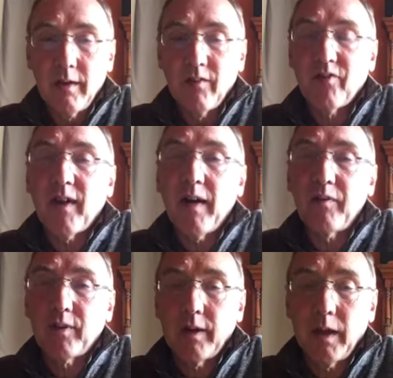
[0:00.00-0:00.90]
Five
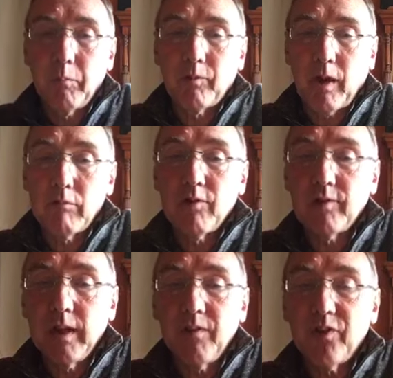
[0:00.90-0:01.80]
times I
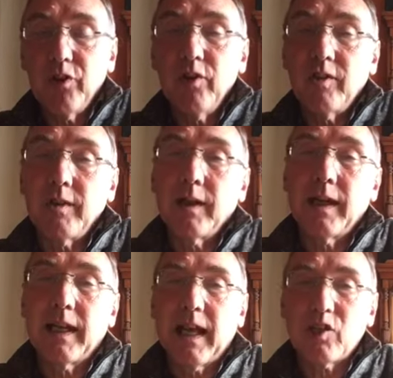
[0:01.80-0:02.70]
received 39
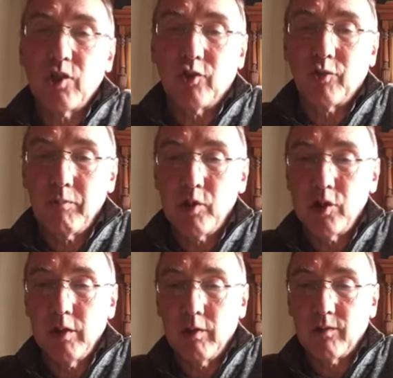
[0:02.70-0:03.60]
lashes from the
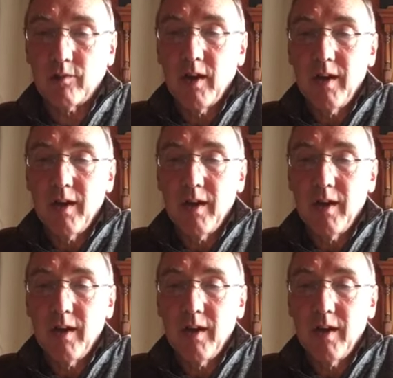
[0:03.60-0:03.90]
Jews.